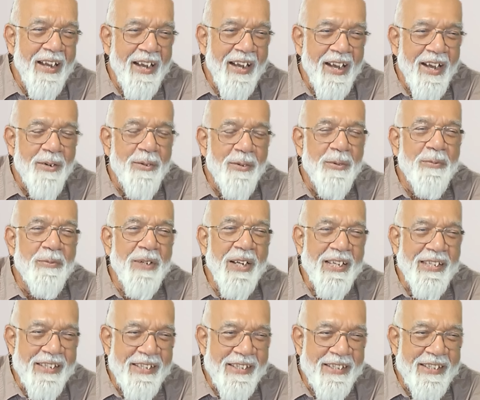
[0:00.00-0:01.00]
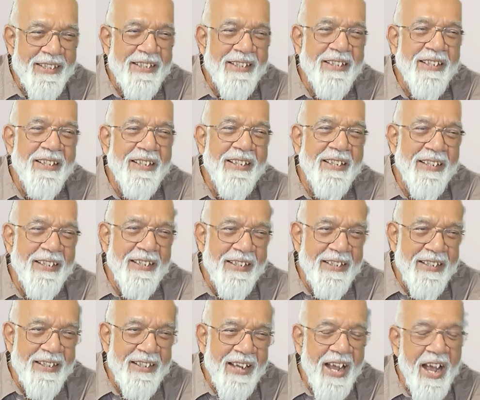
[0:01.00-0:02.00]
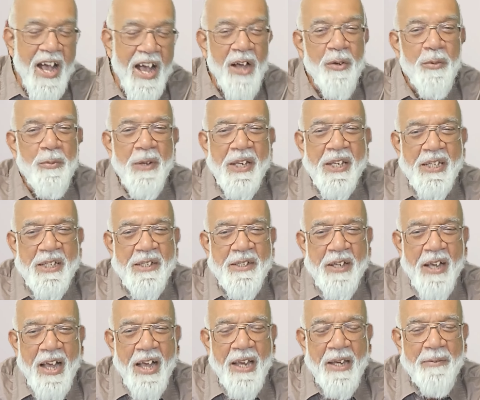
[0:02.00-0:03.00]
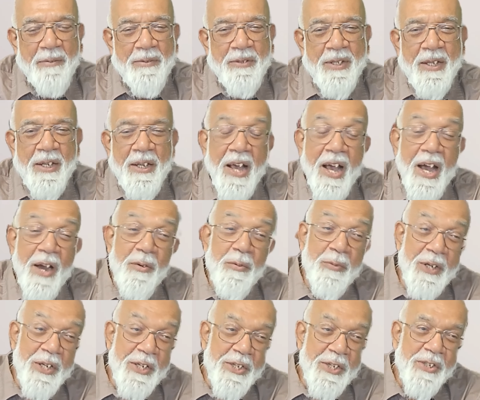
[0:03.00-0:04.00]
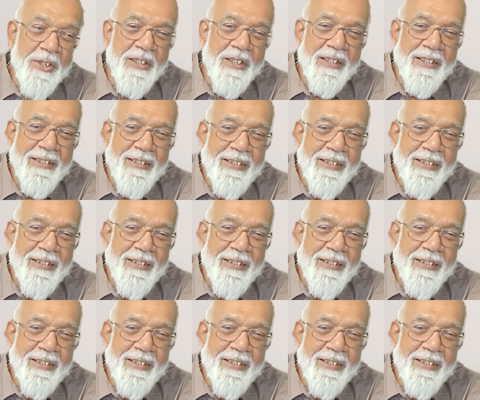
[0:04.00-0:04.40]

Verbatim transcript: How much? How many times and how much?